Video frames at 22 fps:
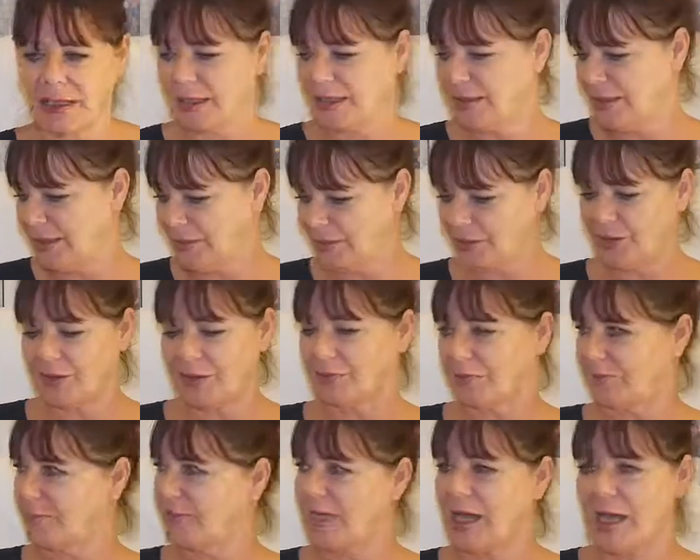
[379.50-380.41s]
and they look
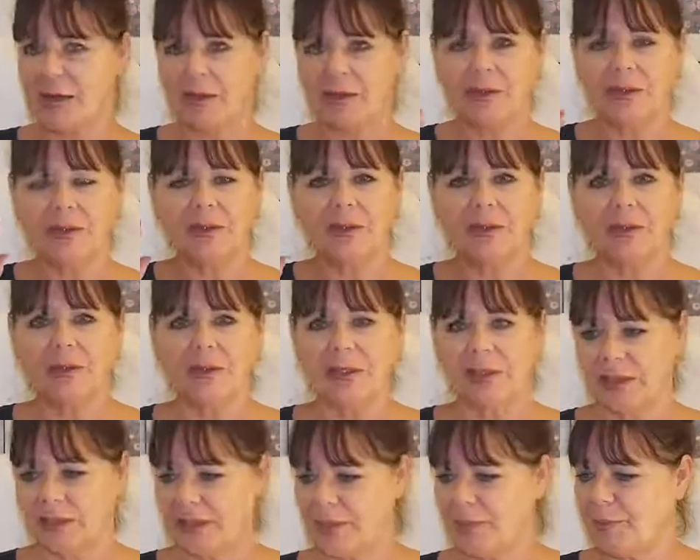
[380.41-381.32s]
down
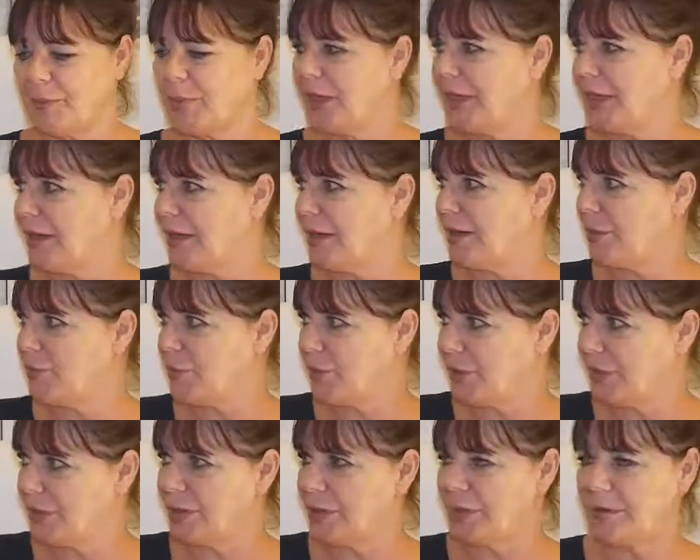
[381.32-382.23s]
and they pick it up
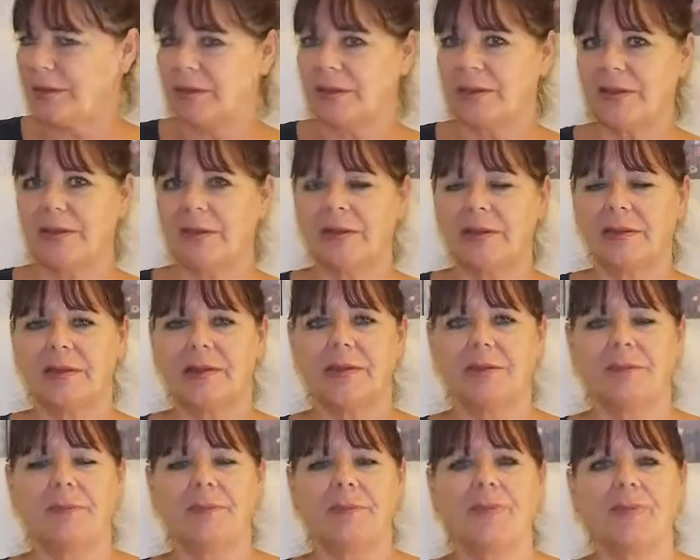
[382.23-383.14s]
and
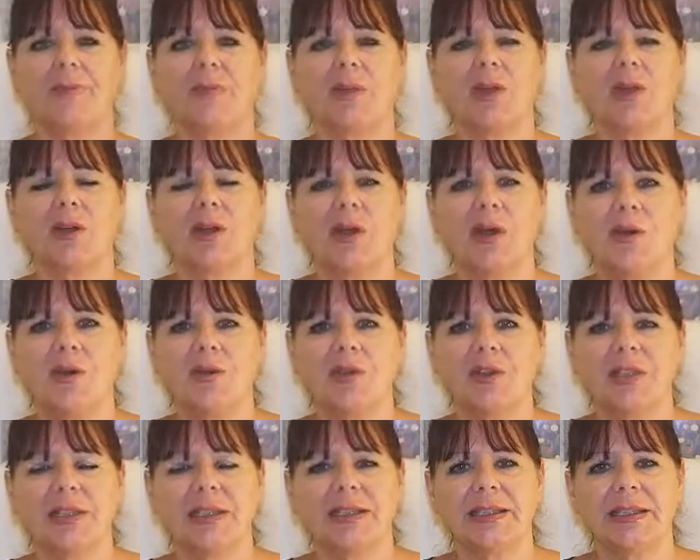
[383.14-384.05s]
look
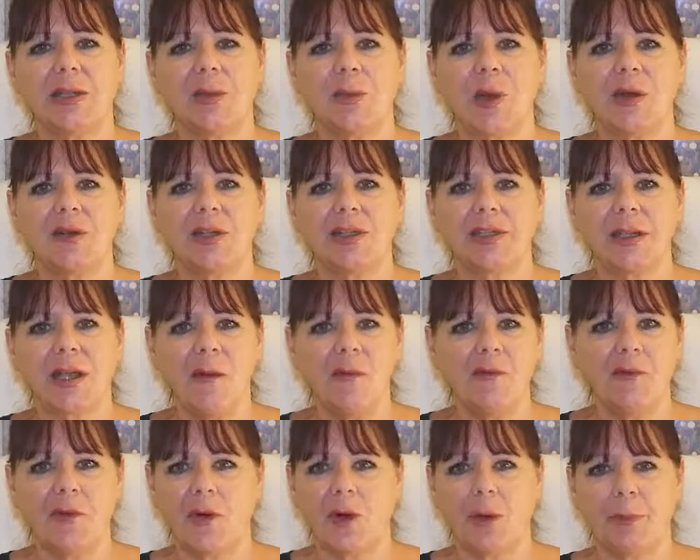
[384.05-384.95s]
over to see where it's
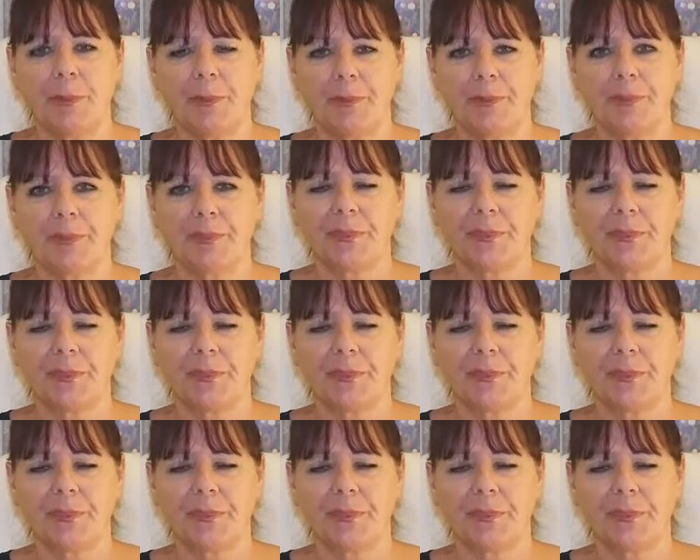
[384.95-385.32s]
come from.